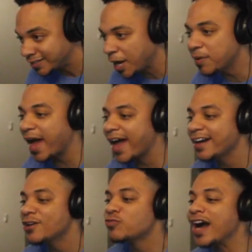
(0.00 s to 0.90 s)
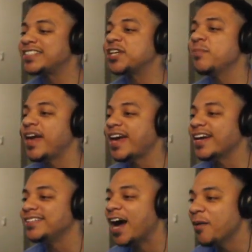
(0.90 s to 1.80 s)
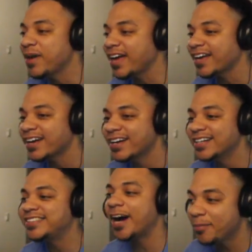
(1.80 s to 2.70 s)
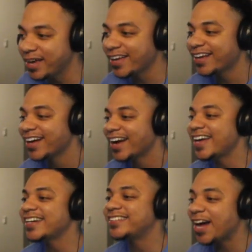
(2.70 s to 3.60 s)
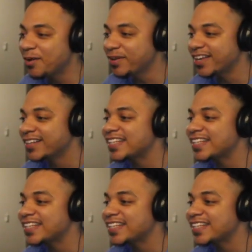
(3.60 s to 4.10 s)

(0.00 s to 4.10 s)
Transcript: Give me that! Right oh to me! Dummy! God. Dummy! He a dummy!